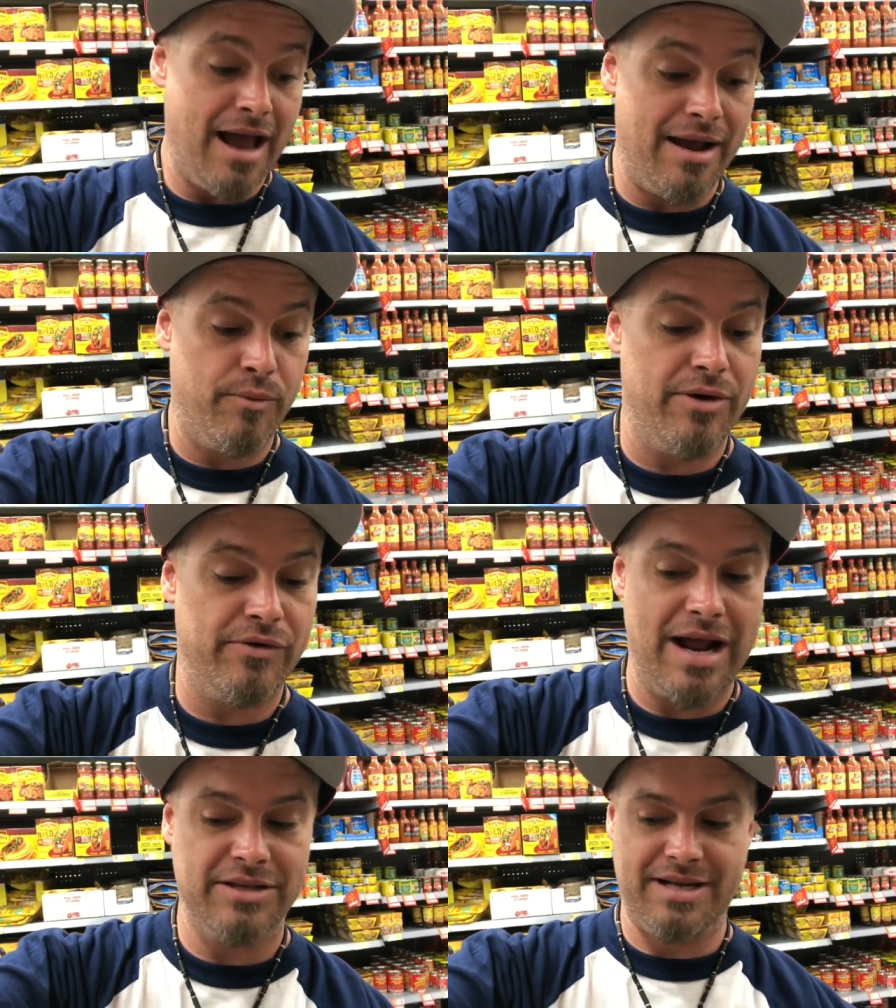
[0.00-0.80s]
I went
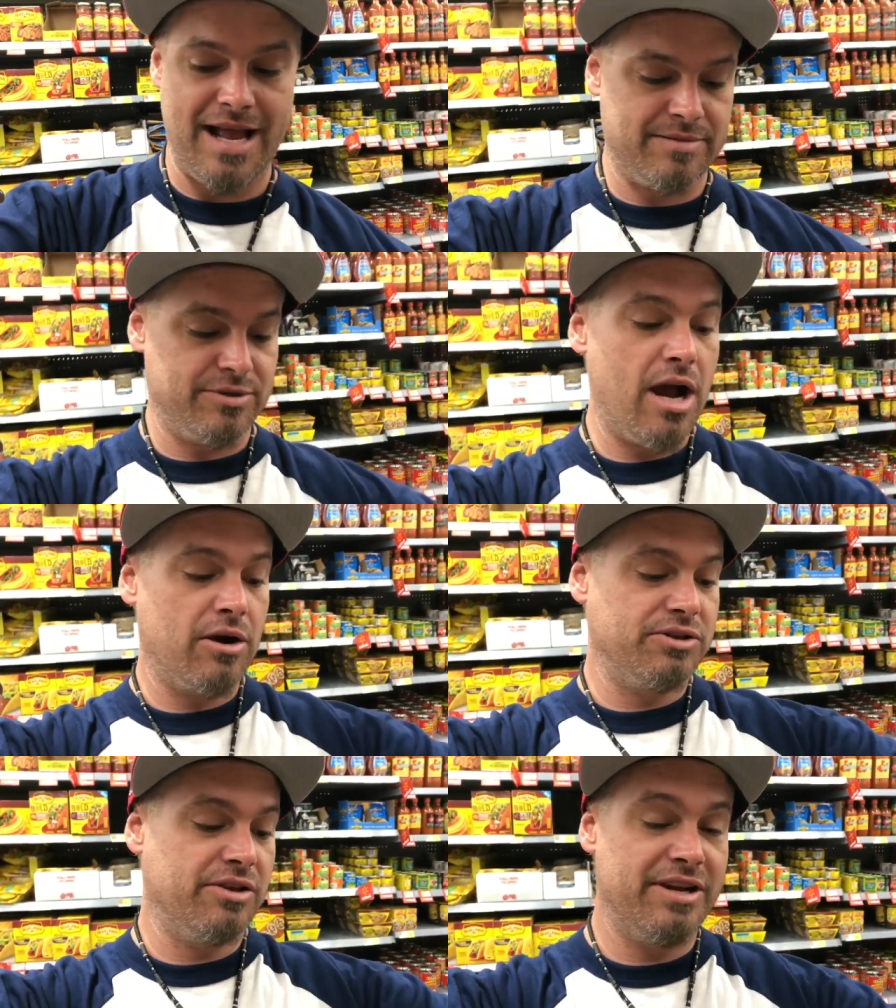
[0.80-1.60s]
over to her house and had some
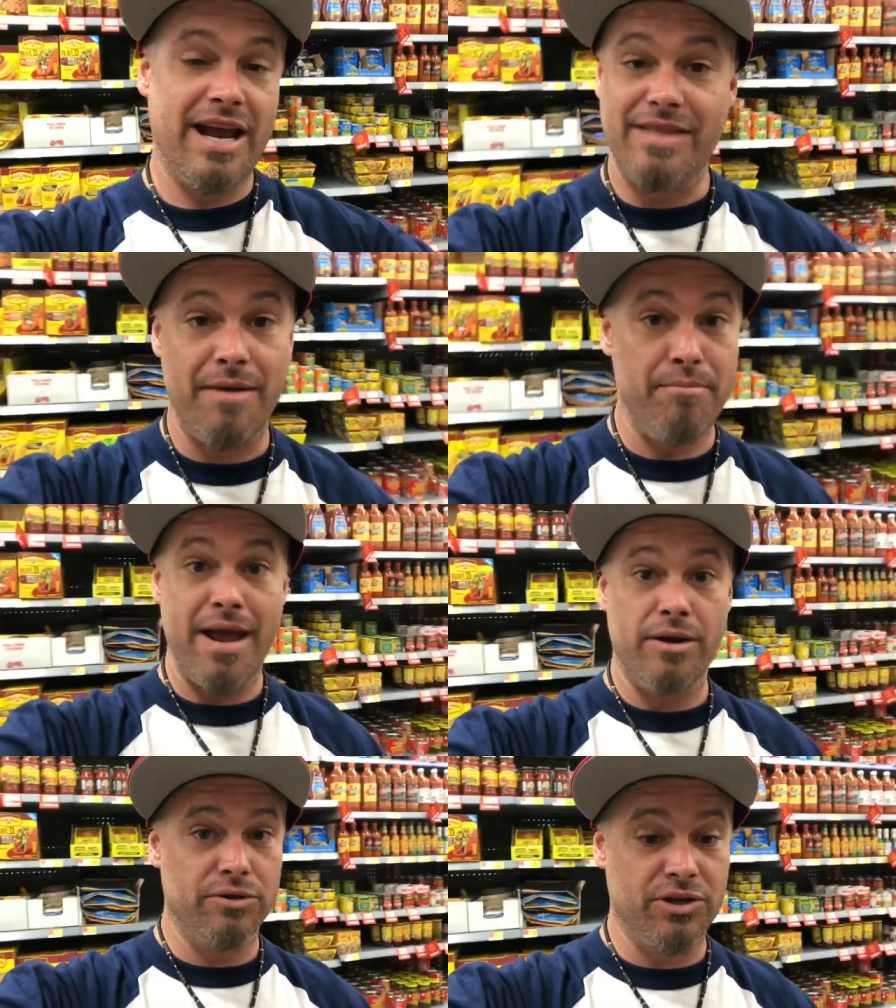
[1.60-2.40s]
tacos the other day, and that
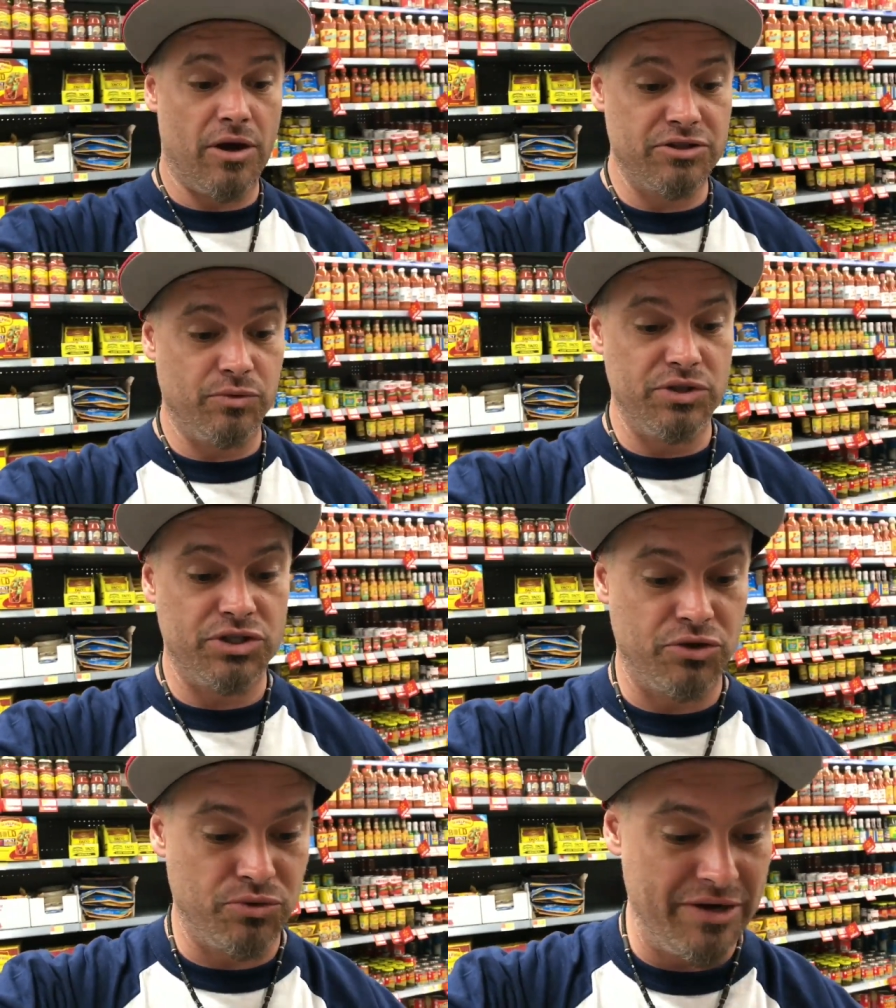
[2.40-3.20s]
mango salsa
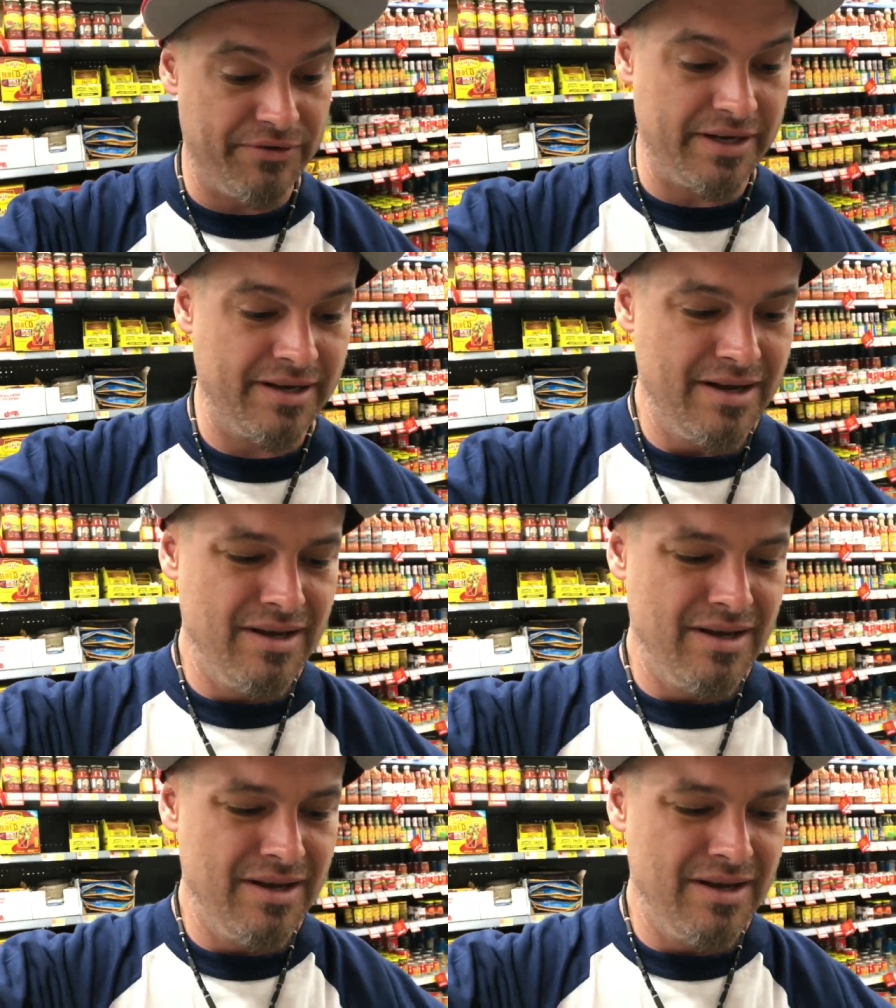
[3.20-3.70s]
was terrific.